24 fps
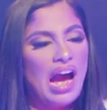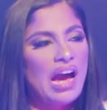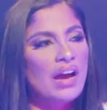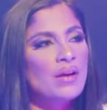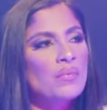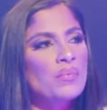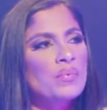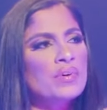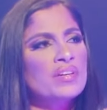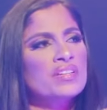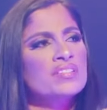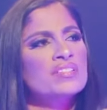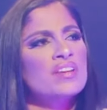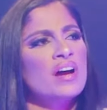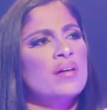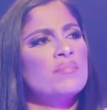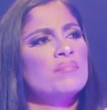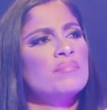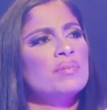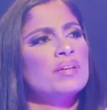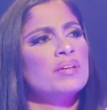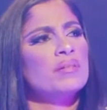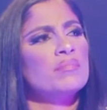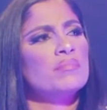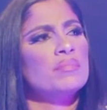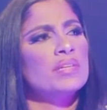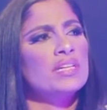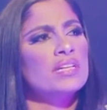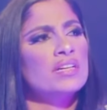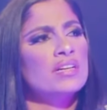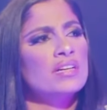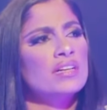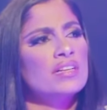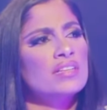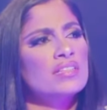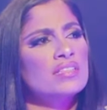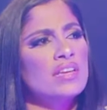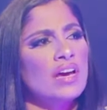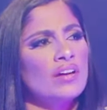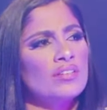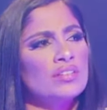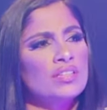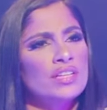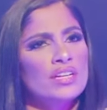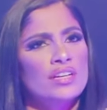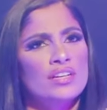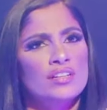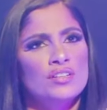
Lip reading: I would dump him because how dare